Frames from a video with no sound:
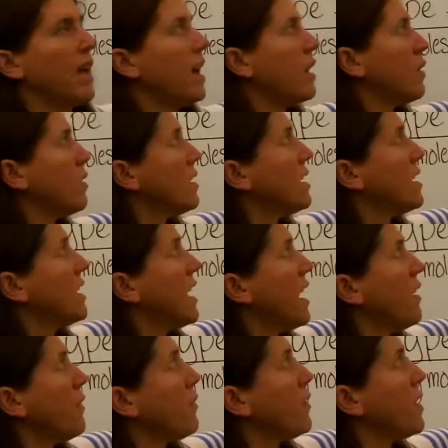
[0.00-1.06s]
In order to
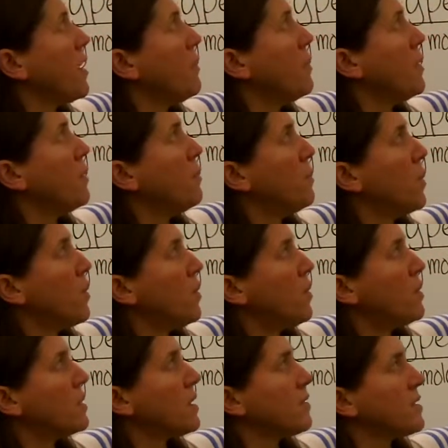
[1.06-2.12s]
get from
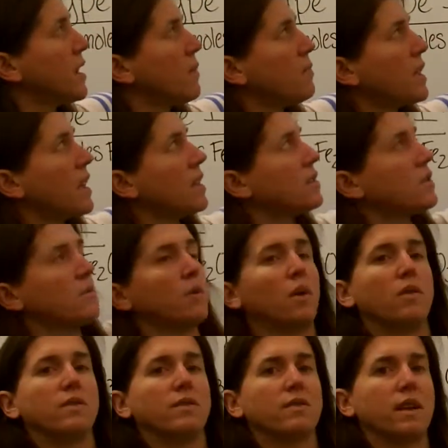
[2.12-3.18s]
moles of something to
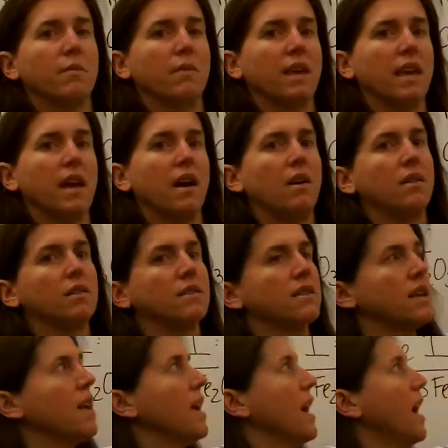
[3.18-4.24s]
moles of something else,
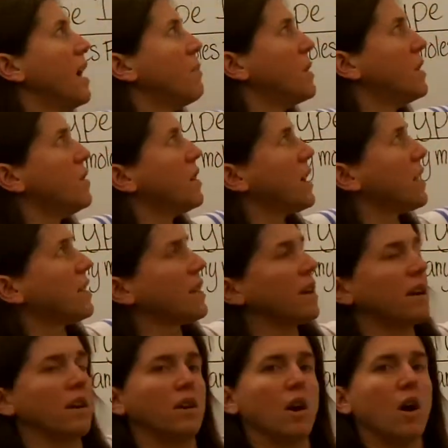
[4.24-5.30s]
I'm going to look at
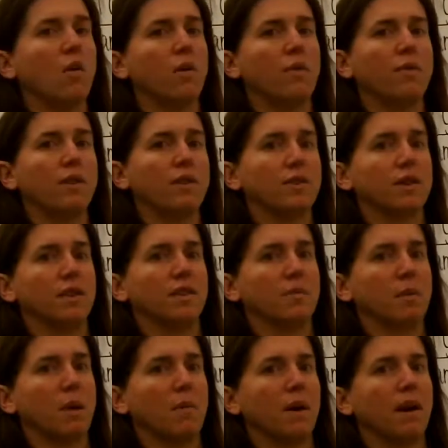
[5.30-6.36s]
the coefficients in
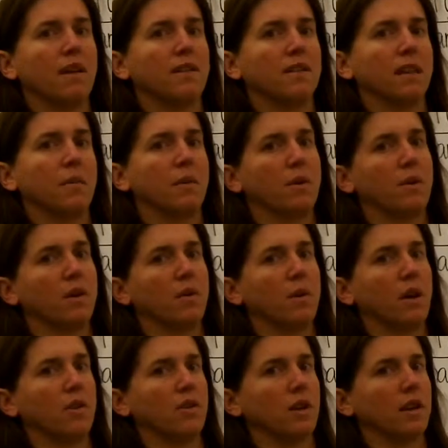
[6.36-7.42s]
my balanced chemical
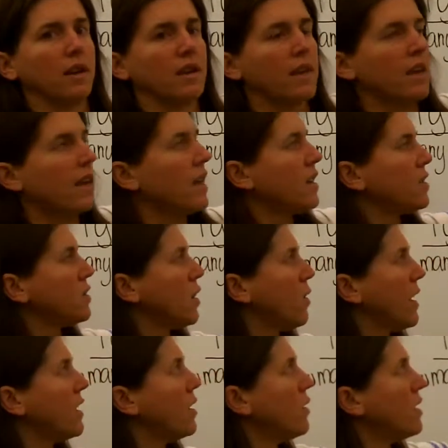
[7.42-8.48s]
equation. So
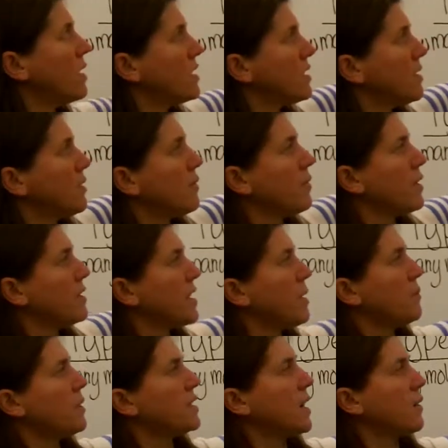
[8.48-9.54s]
I notice, for
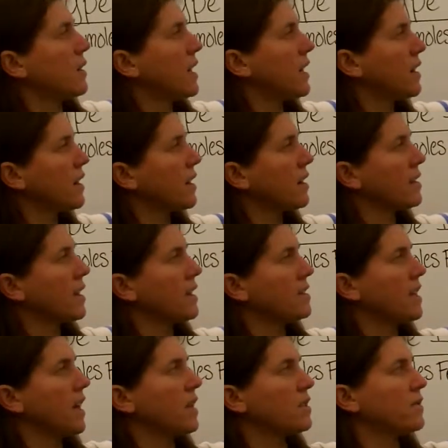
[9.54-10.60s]
example, down here that it
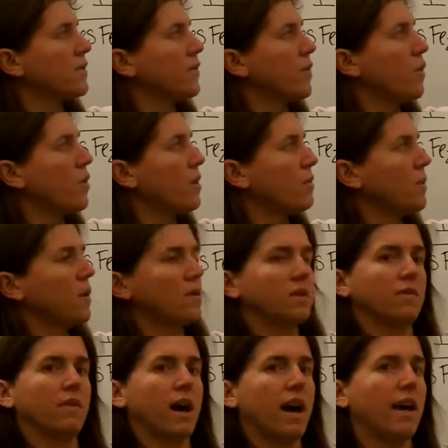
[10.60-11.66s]
takes 4 moles
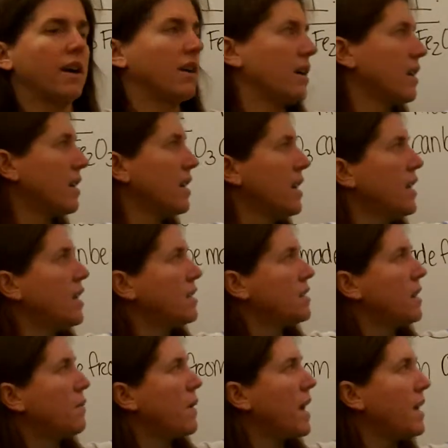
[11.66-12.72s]
of iron
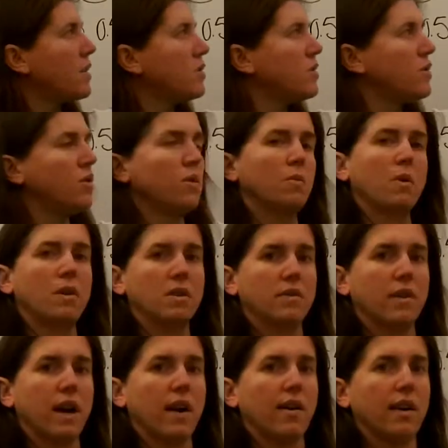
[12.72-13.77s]
to make 2 moles
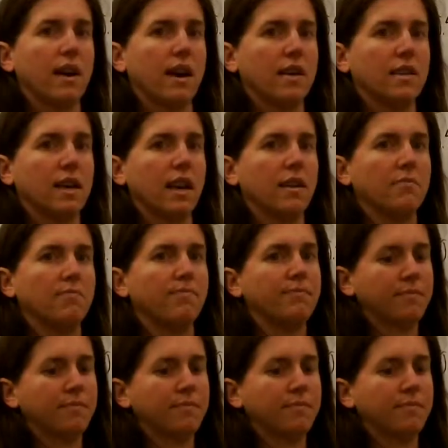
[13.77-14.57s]
of iron oxide.